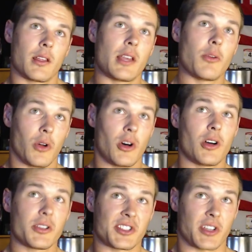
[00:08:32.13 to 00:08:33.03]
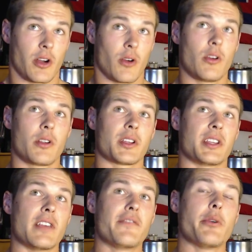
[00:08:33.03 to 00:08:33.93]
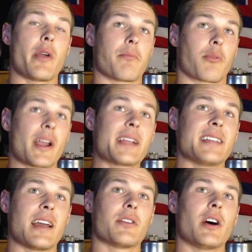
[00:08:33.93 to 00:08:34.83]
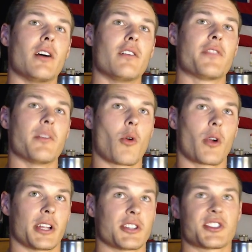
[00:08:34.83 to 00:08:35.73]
It will also give you a breakdown of the mortgage.